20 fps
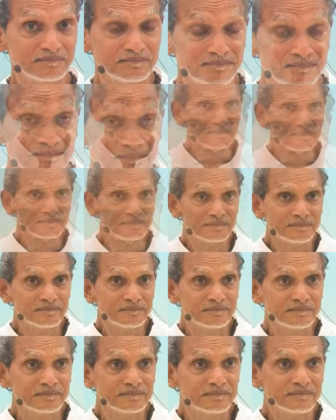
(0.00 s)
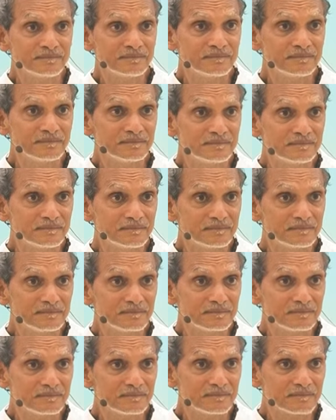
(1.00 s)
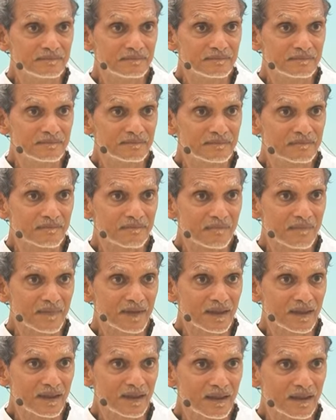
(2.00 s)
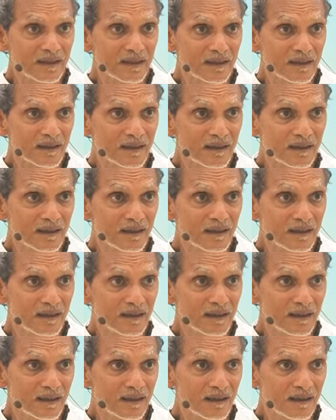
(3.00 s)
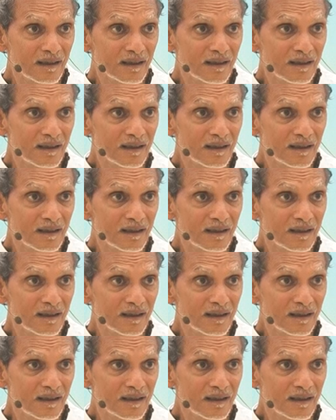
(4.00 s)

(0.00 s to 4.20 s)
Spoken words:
Nothing is said.